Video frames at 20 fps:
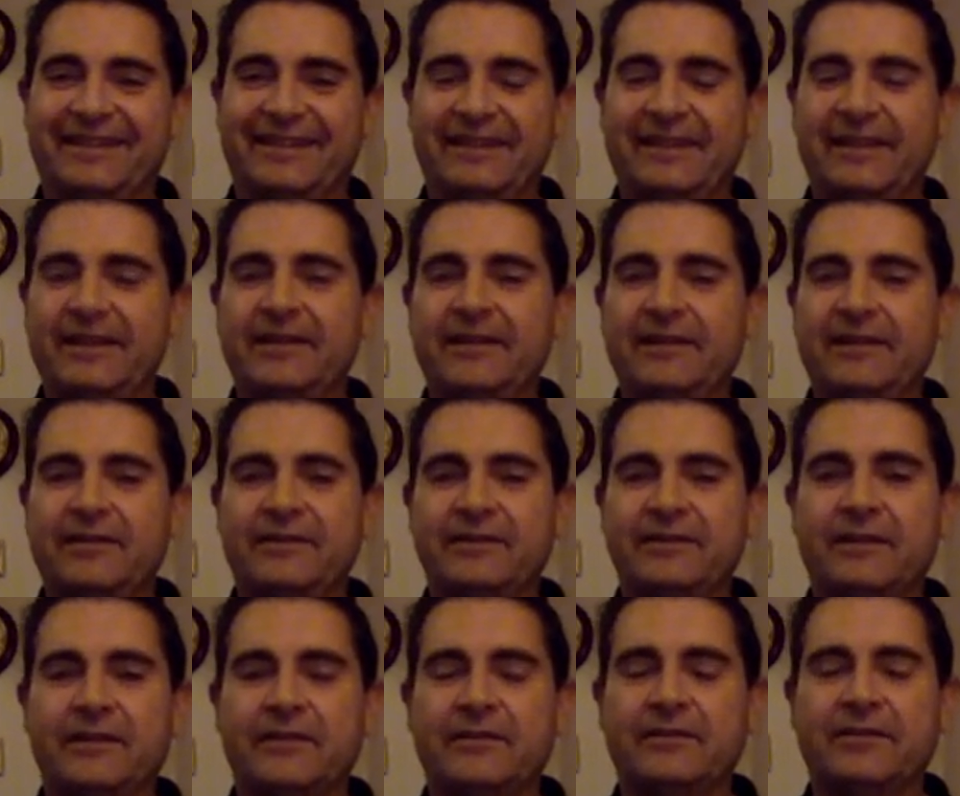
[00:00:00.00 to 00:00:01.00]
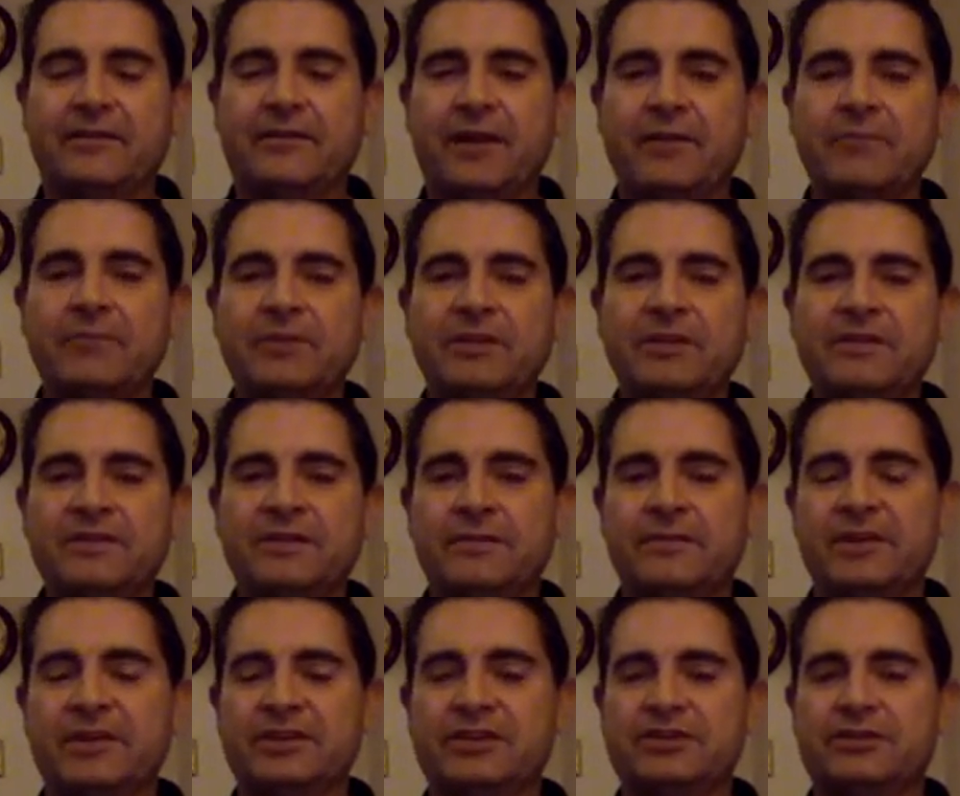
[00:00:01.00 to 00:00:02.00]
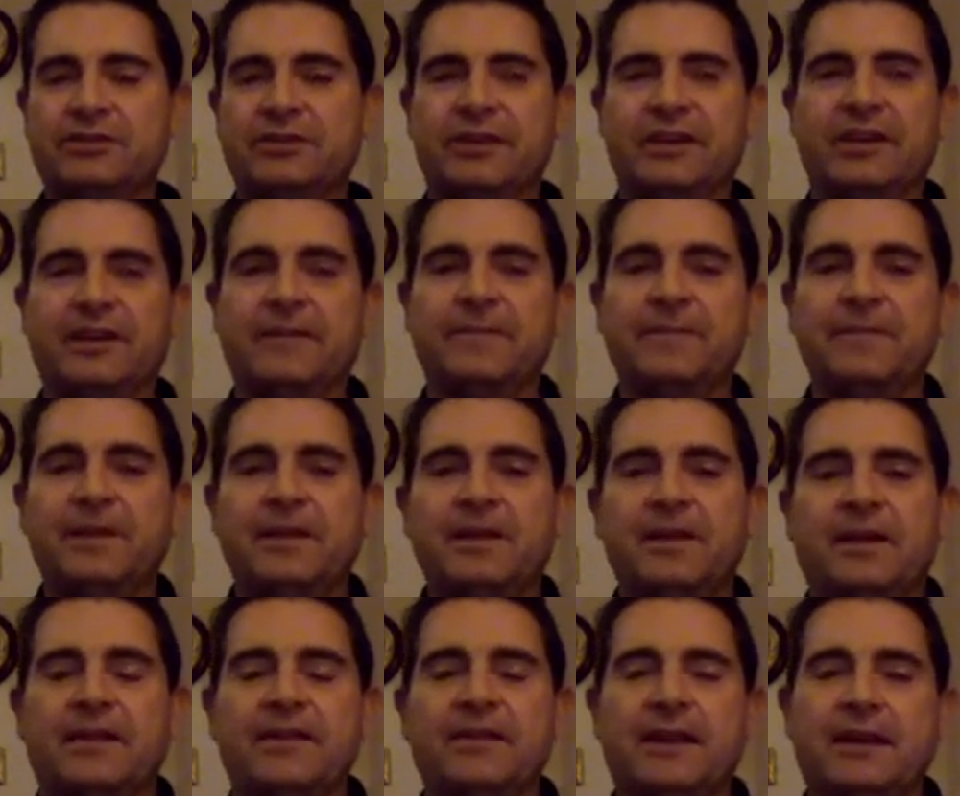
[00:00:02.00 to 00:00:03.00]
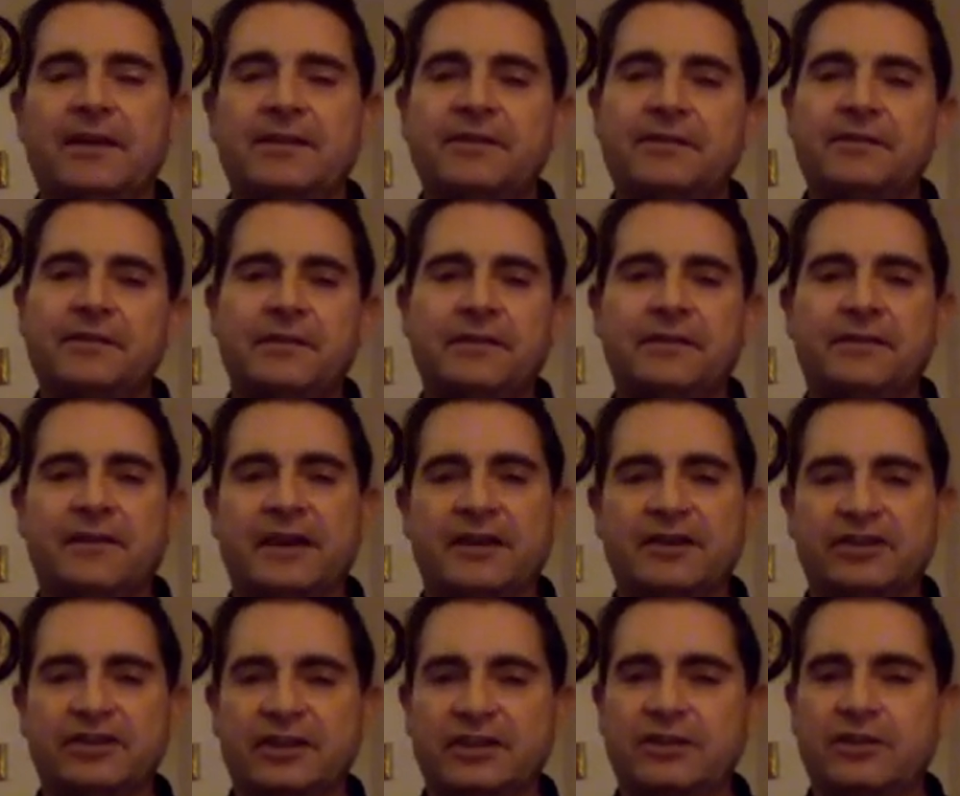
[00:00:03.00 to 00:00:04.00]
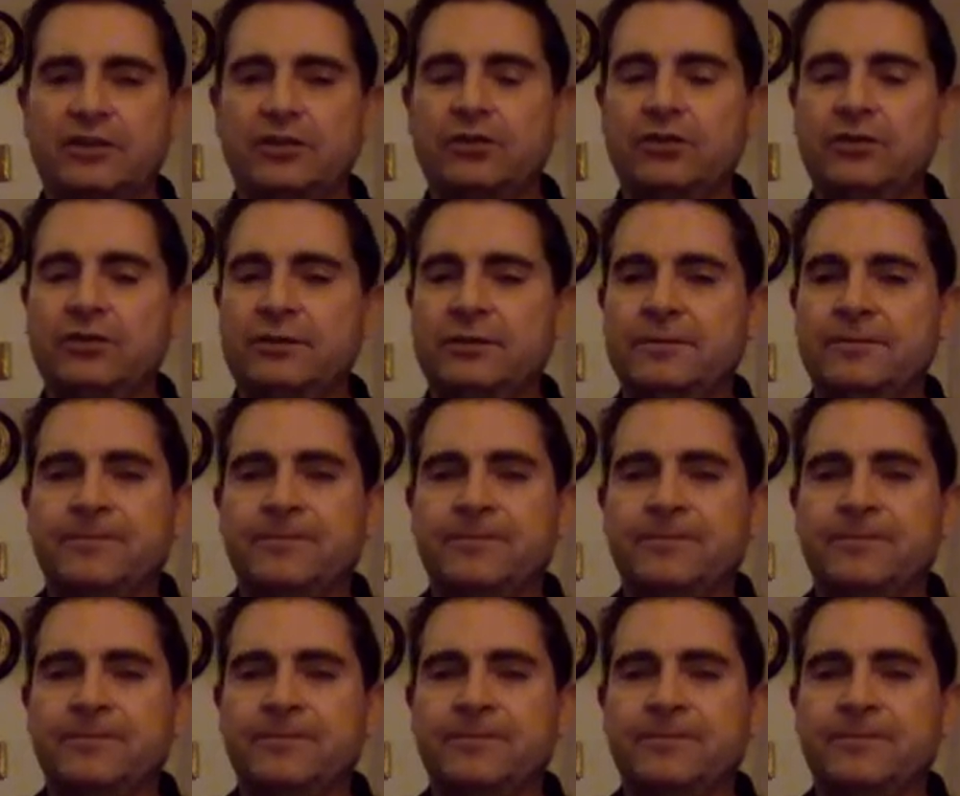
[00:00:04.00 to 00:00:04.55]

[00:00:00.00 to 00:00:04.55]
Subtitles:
Yeah, it's a fabulous image. And the artist is Ashley Cook.